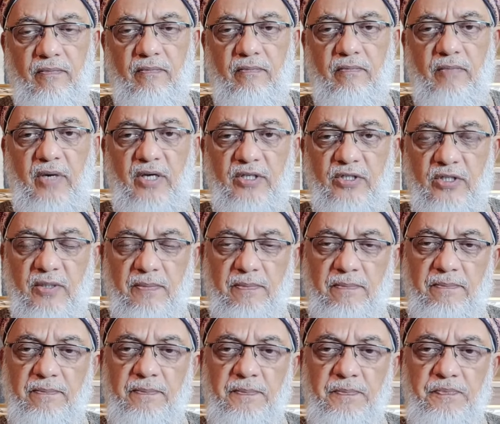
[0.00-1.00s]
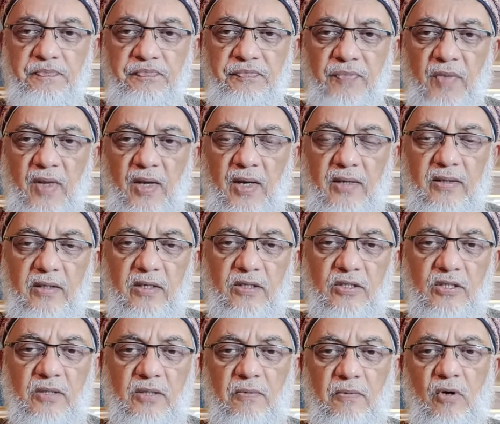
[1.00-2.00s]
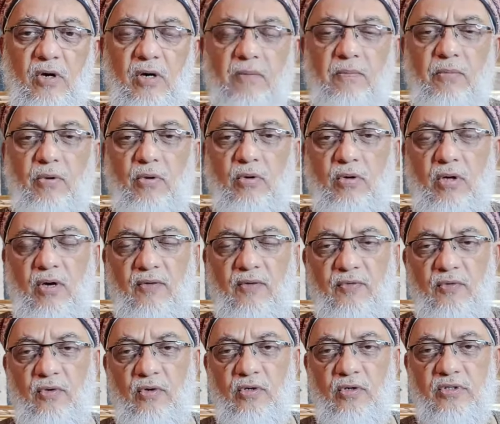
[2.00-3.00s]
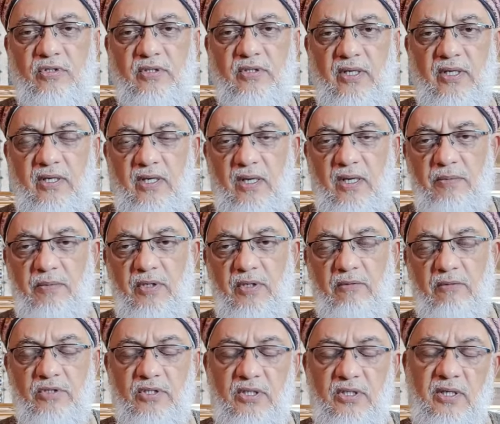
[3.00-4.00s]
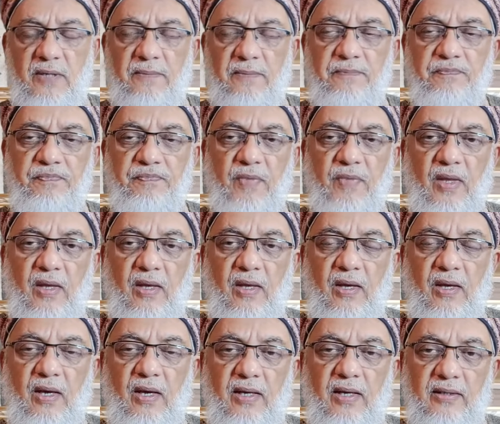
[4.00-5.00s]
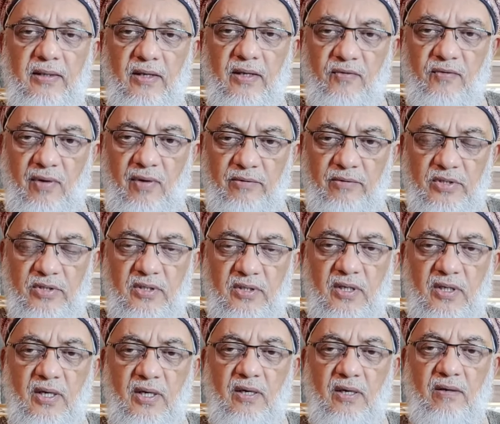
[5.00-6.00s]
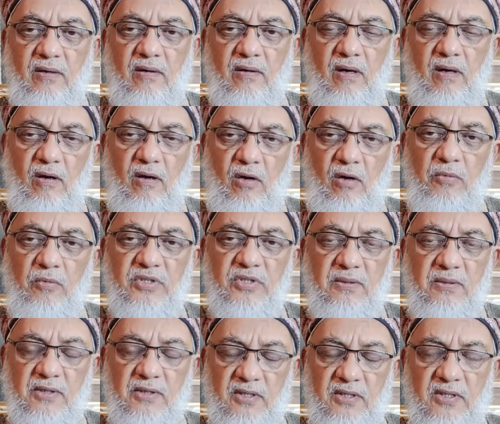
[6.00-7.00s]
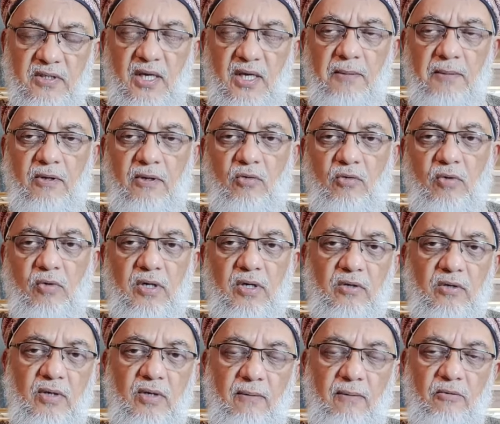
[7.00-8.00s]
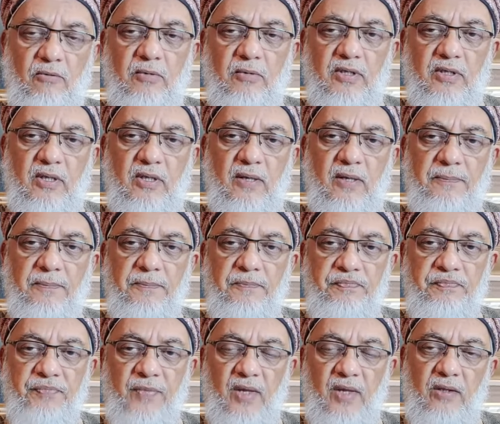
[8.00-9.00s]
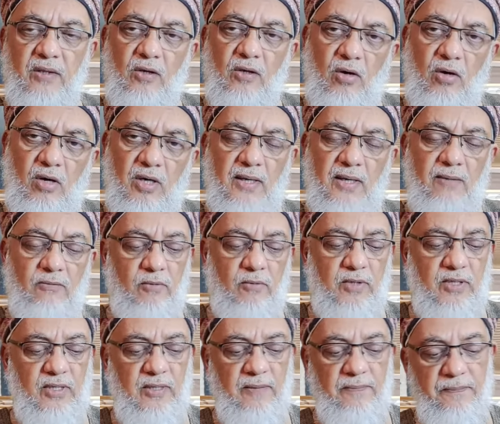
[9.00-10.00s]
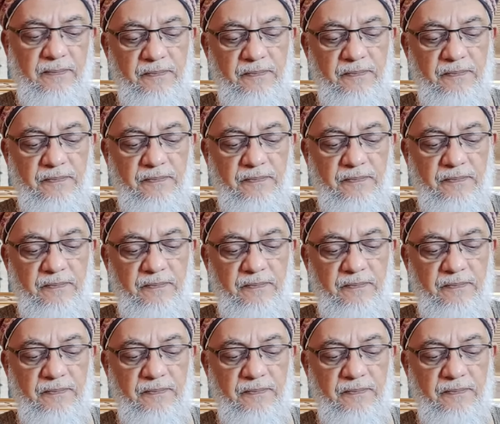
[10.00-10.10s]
by ship, and their ship got blown off course. They ended up in Abyssinia, and then from Abyssinia, along with some other Sahaba who wanted to come to Medina, they all came to Medina.